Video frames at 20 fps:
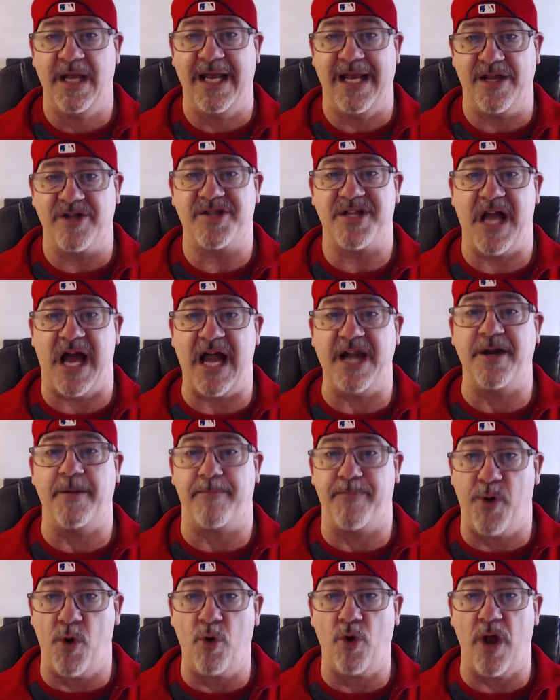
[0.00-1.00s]
It's time to
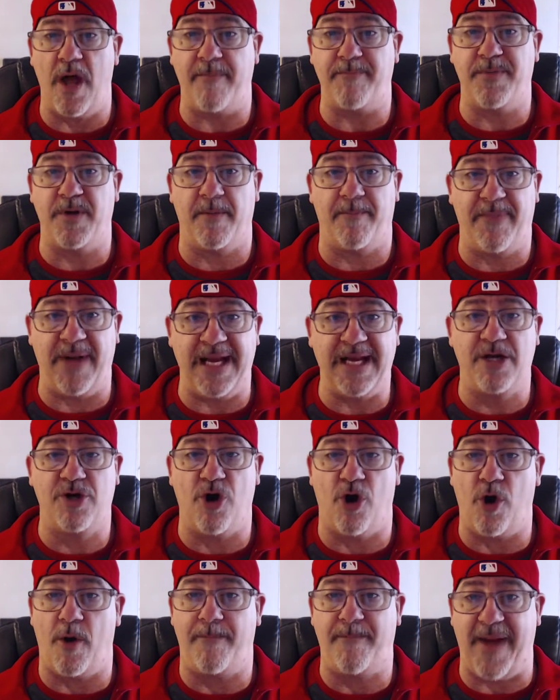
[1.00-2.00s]
pull up your big
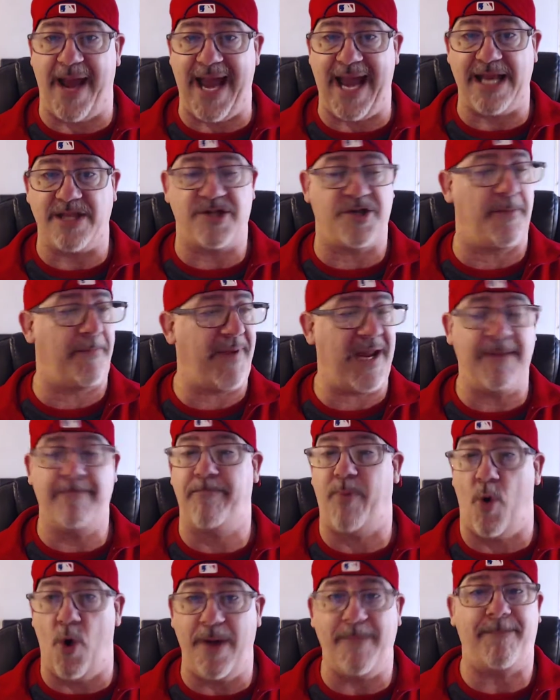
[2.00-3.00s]
girl pants, your big
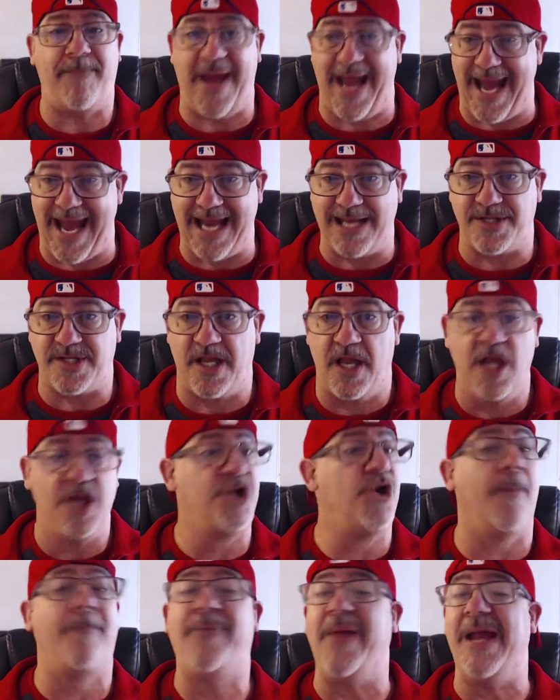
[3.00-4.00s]
boy pants,
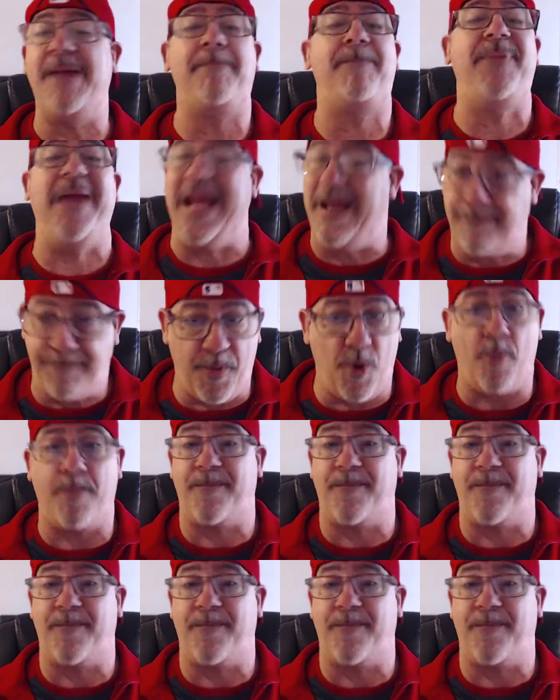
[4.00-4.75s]
your big people